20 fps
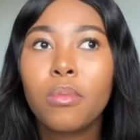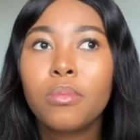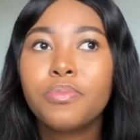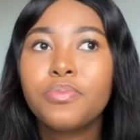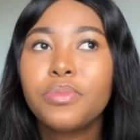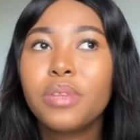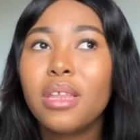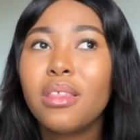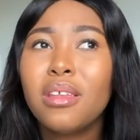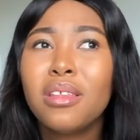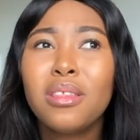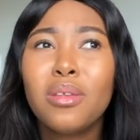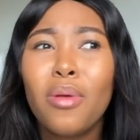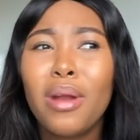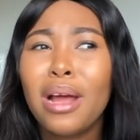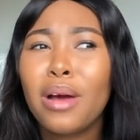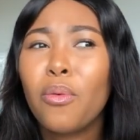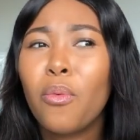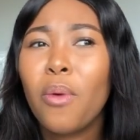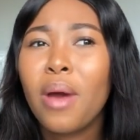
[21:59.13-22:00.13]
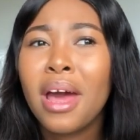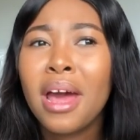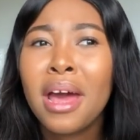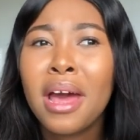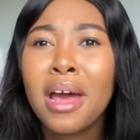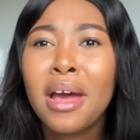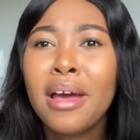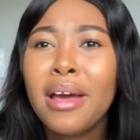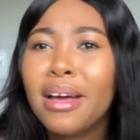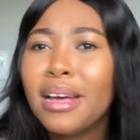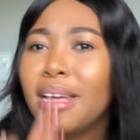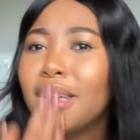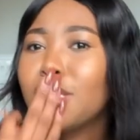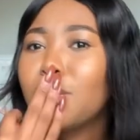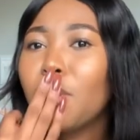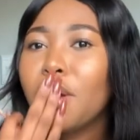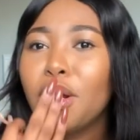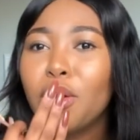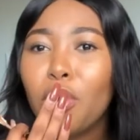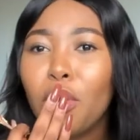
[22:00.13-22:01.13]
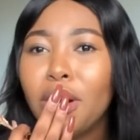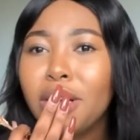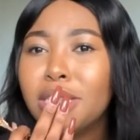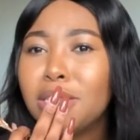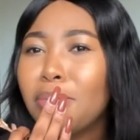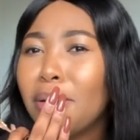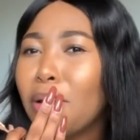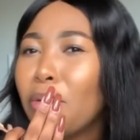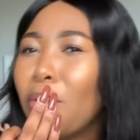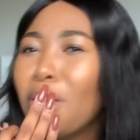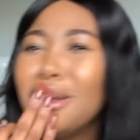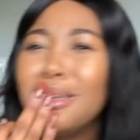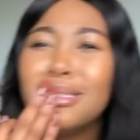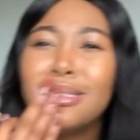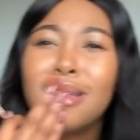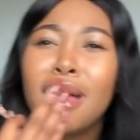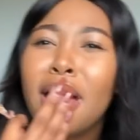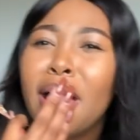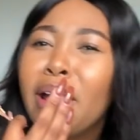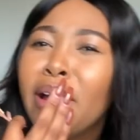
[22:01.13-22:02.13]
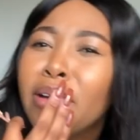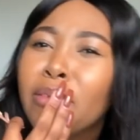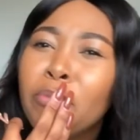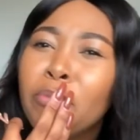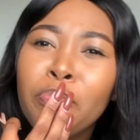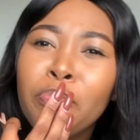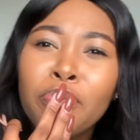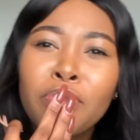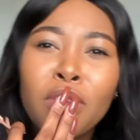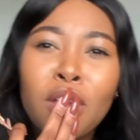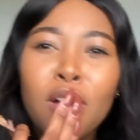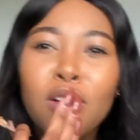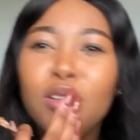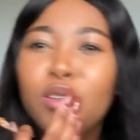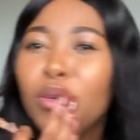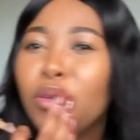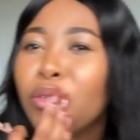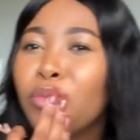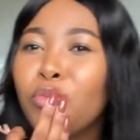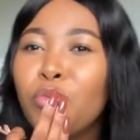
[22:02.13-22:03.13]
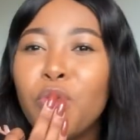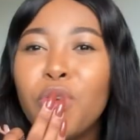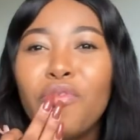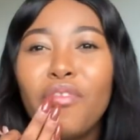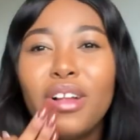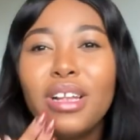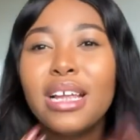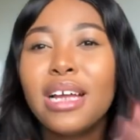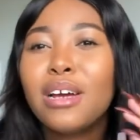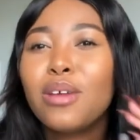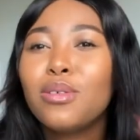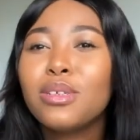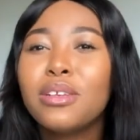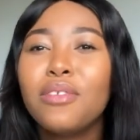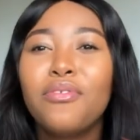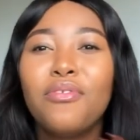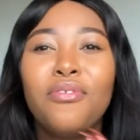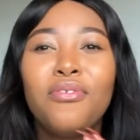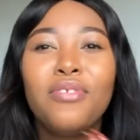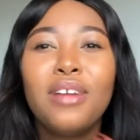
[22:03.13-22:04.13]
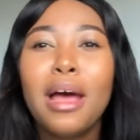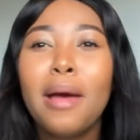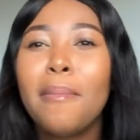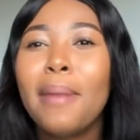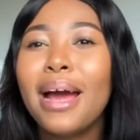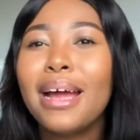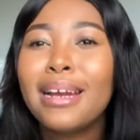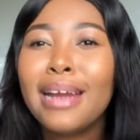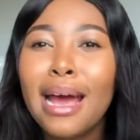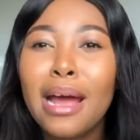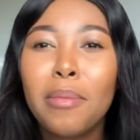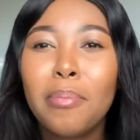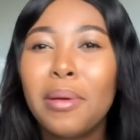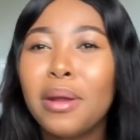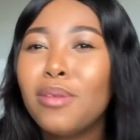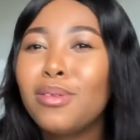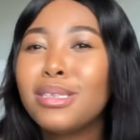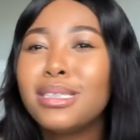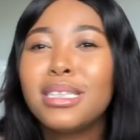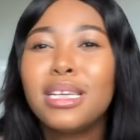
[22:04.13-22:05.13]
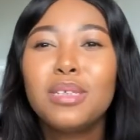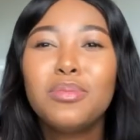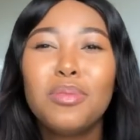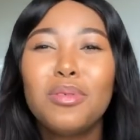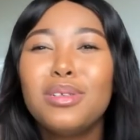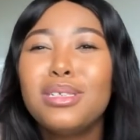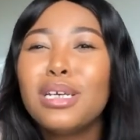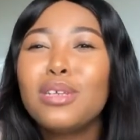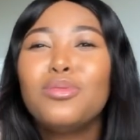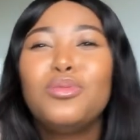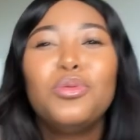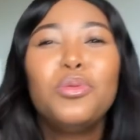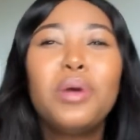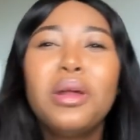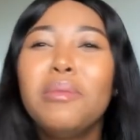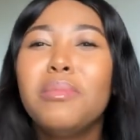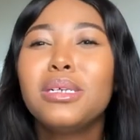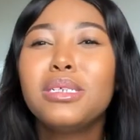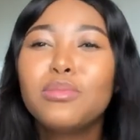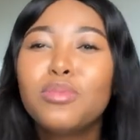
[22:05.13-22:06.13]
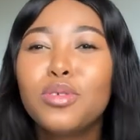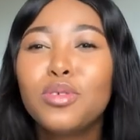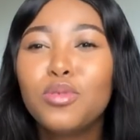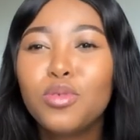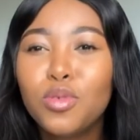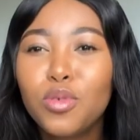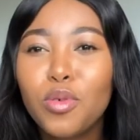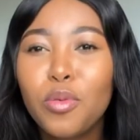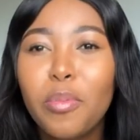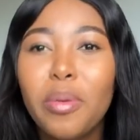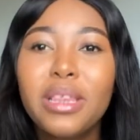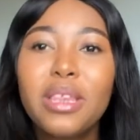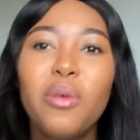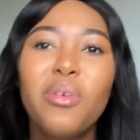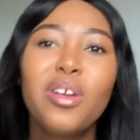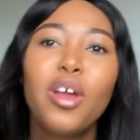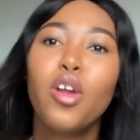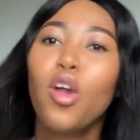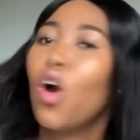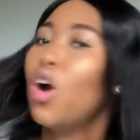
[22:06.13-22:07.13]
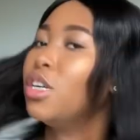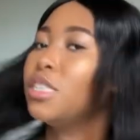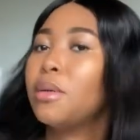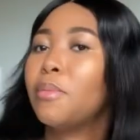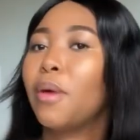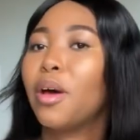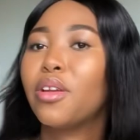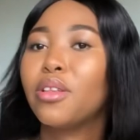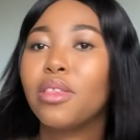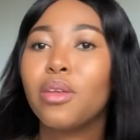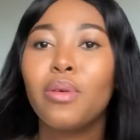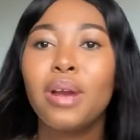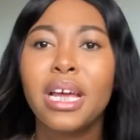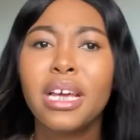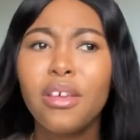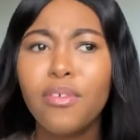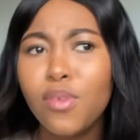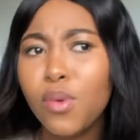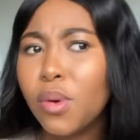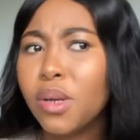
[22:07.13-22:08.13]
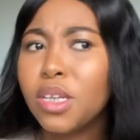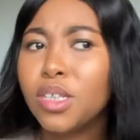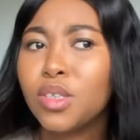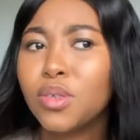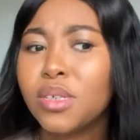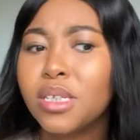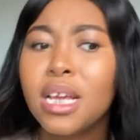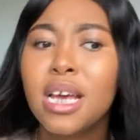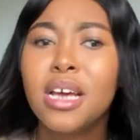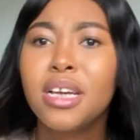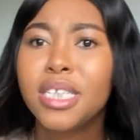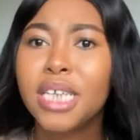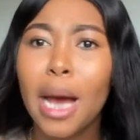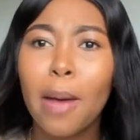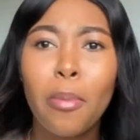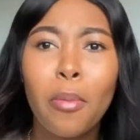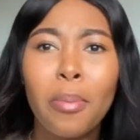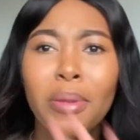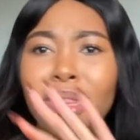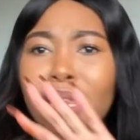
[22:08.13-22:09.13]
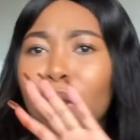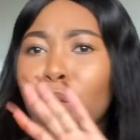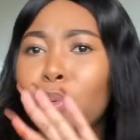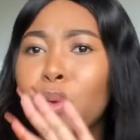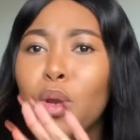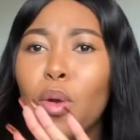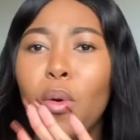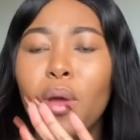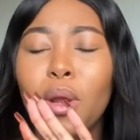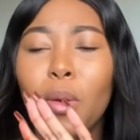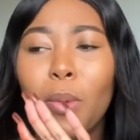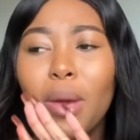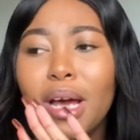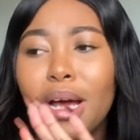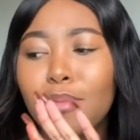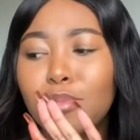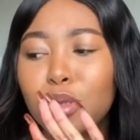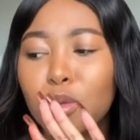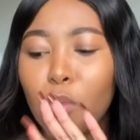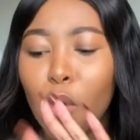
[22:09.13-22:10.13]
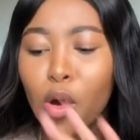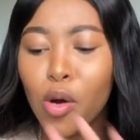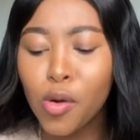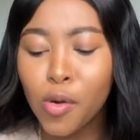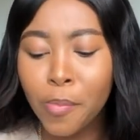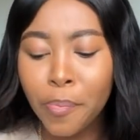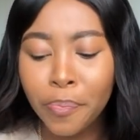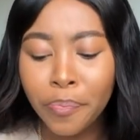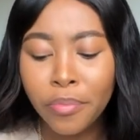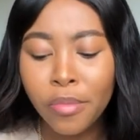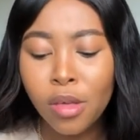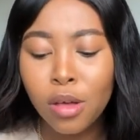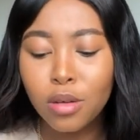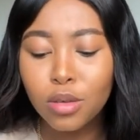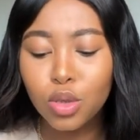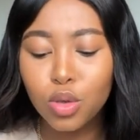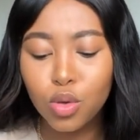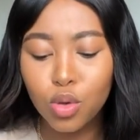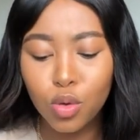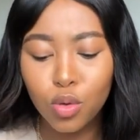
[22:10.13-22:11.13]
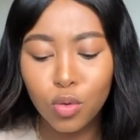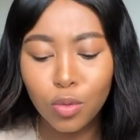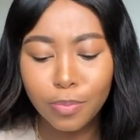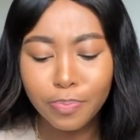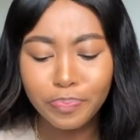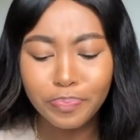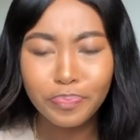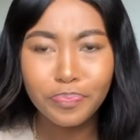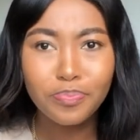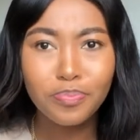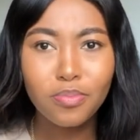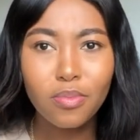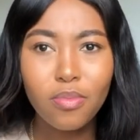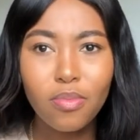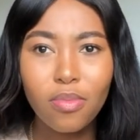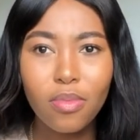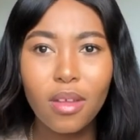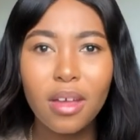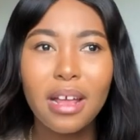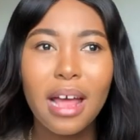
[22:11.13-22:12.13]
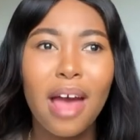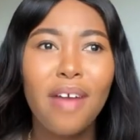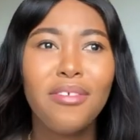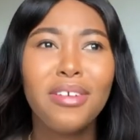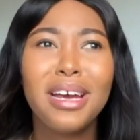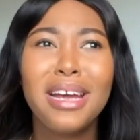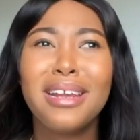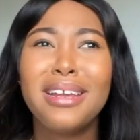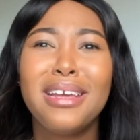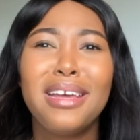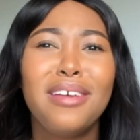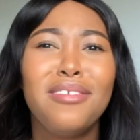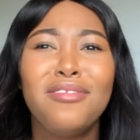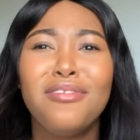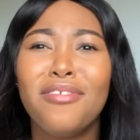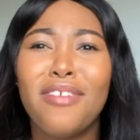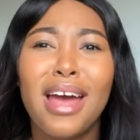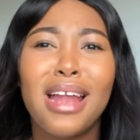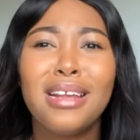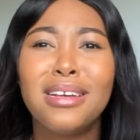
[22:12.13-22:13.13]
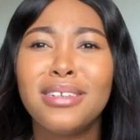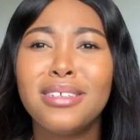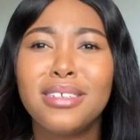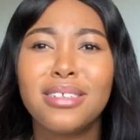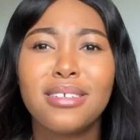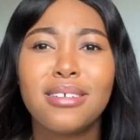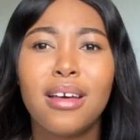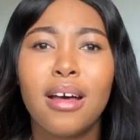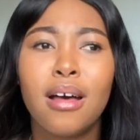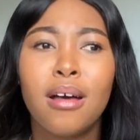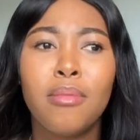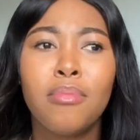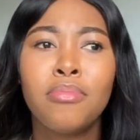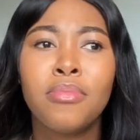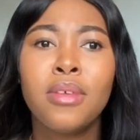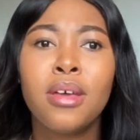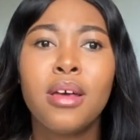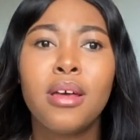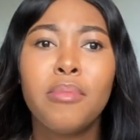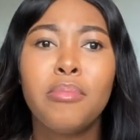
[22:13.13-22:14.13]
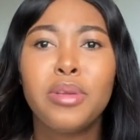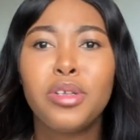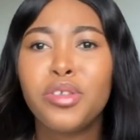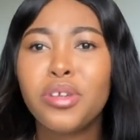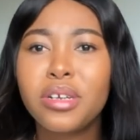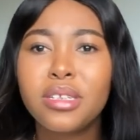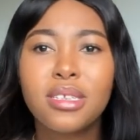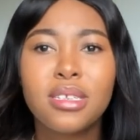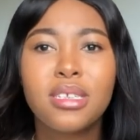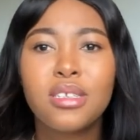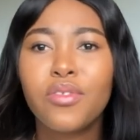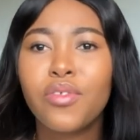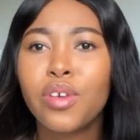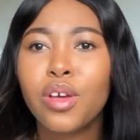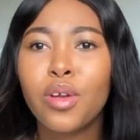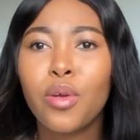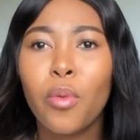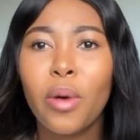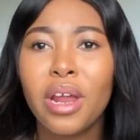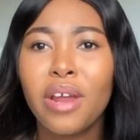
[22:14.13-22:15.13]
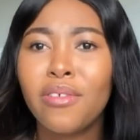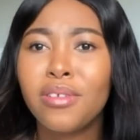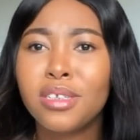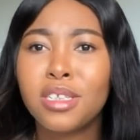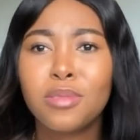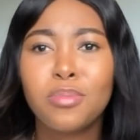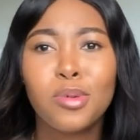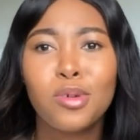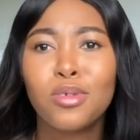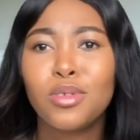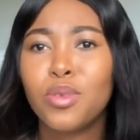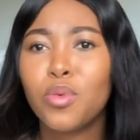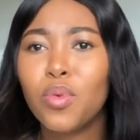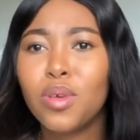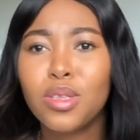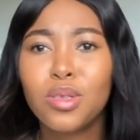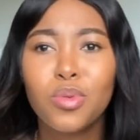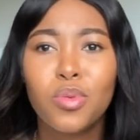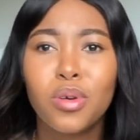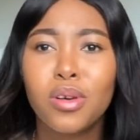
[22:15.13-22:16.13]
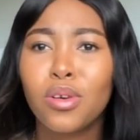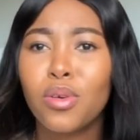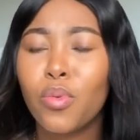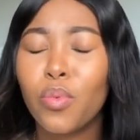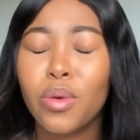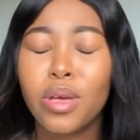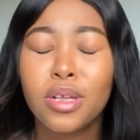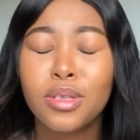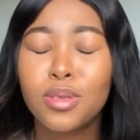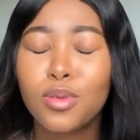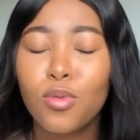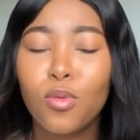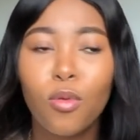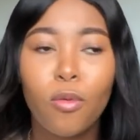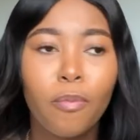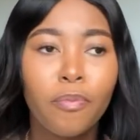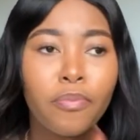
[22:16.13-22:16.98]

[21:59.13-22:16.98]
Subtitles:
And then they were like, where? Tony College, but what is that? We felt like it was a fly by night, but I was like, dude, what am I supposed to do? But they were not harsh about it. They were like, if you want to join, shampoo, but then we don't want to wake up tomorrow to you having an invalid matric certificate or whatever just because you went to a weird school.